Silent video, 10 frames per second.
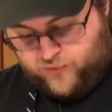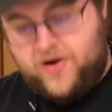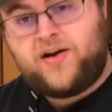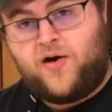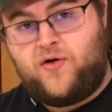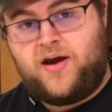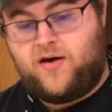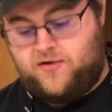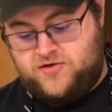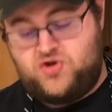burrito
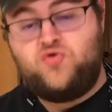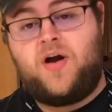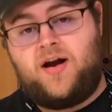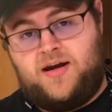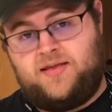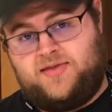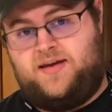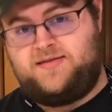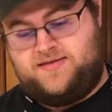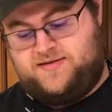here. Do not
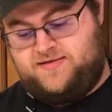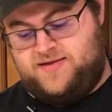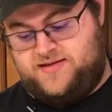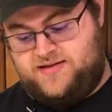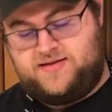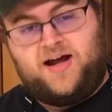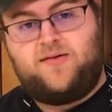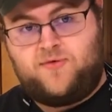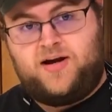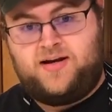eat this. This is
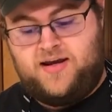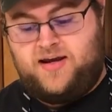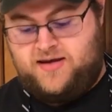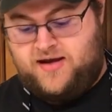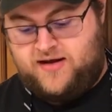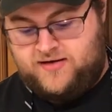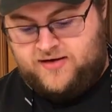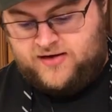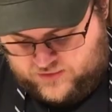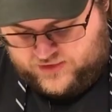not ready to eat yet.
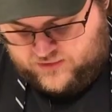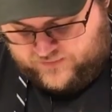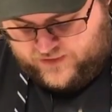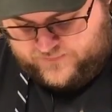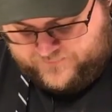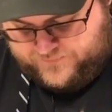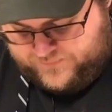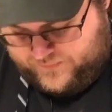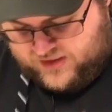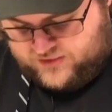Roll it over
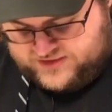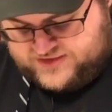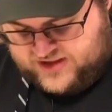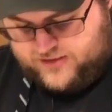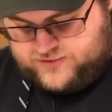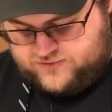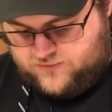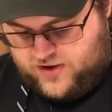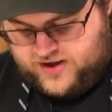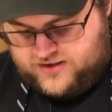so that our seam
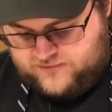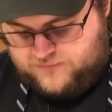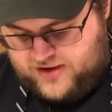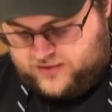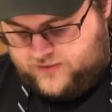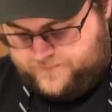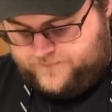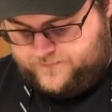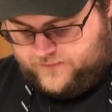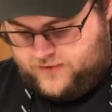is right in the middle.
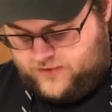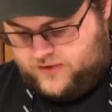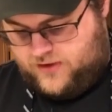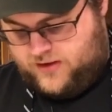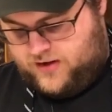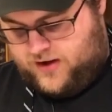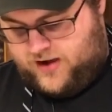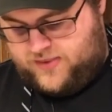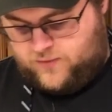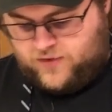
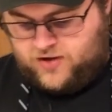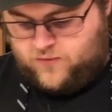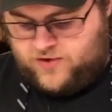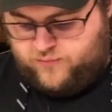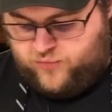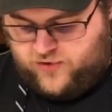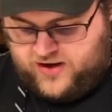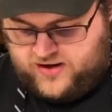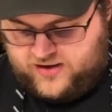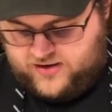And then we're gonna wanna
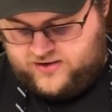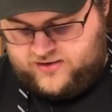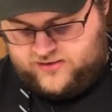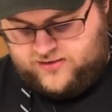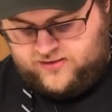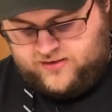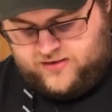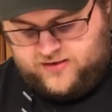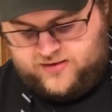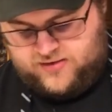bring
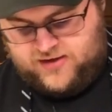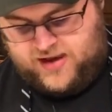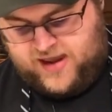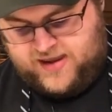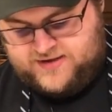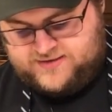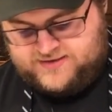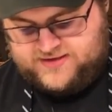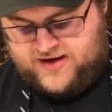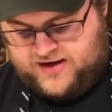the
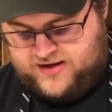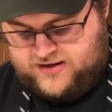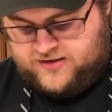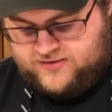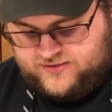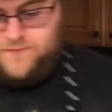ends in.